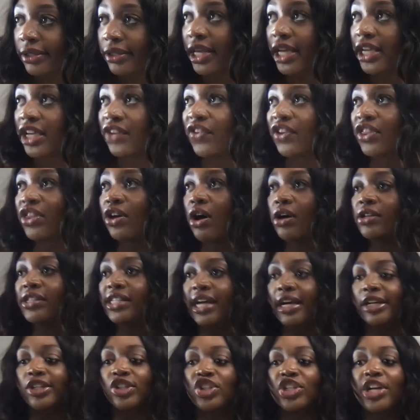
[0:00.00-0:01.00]
Thank you for those
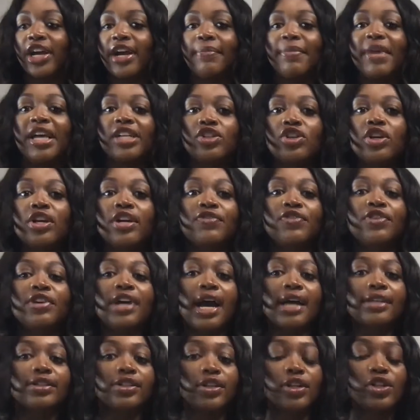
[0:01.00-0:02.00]
that are sharing. Make sure if you
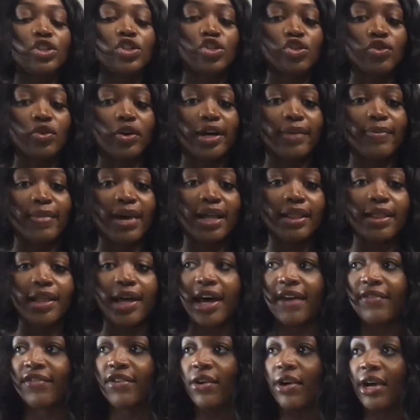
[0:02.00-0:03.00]
guys are enjoying my
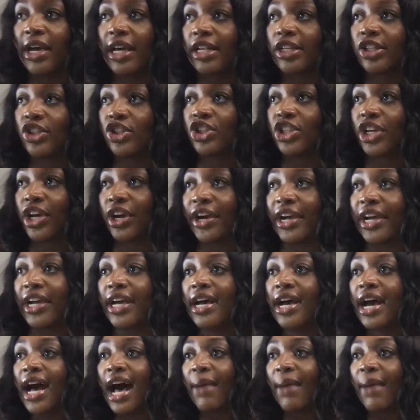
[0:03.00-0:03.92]
live, go ahead and share it.